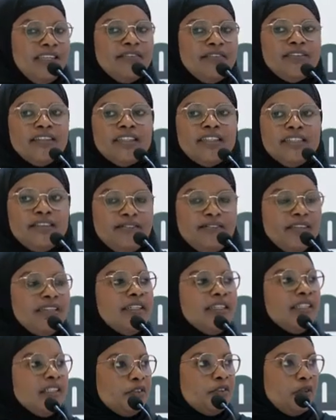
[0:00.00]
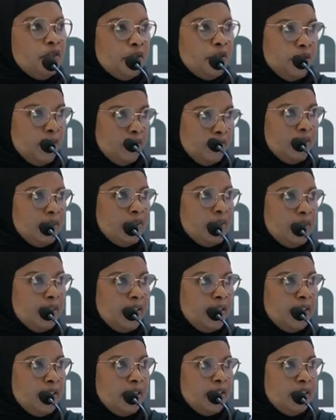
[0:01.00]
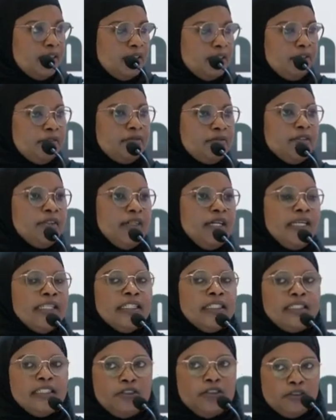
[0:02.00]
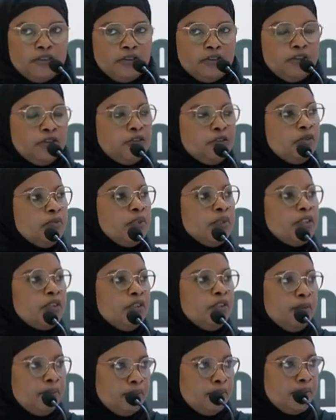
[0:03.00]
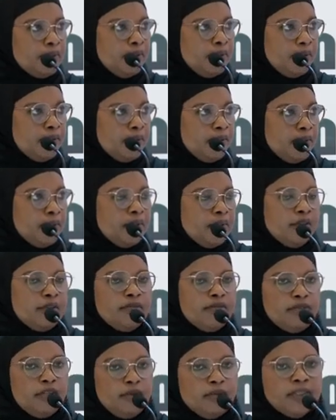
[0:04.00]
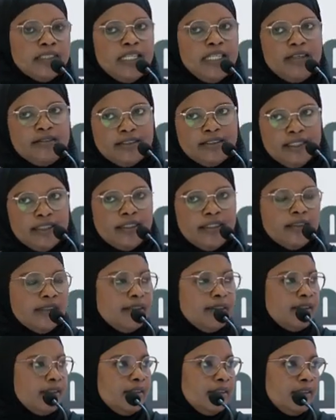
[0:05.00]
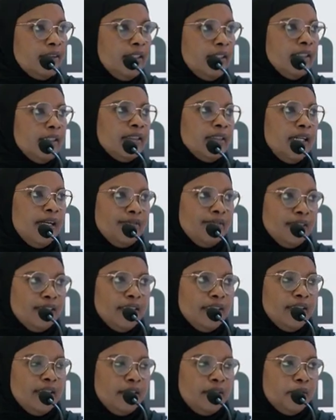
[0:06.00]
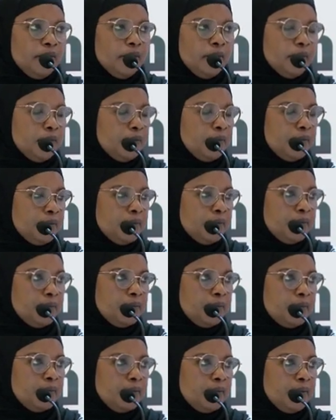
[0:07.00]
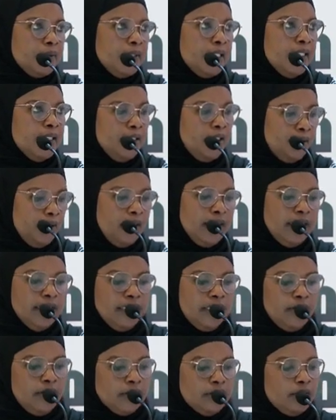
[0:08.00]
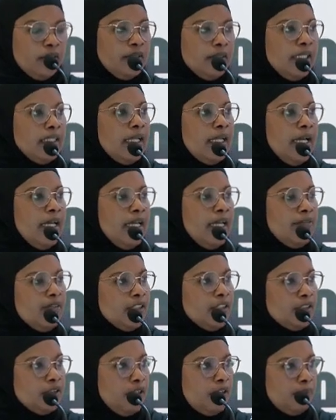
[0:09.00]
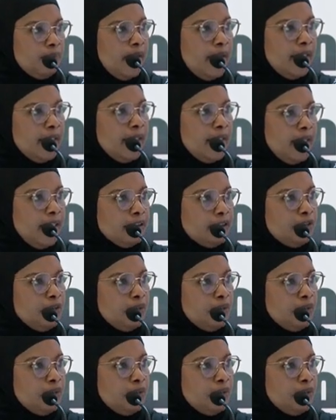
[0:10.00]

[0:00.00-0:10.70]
given instruction for any deduction to be stopped from staff salaries in servicing alone. The only deduction that I ever stopped at the council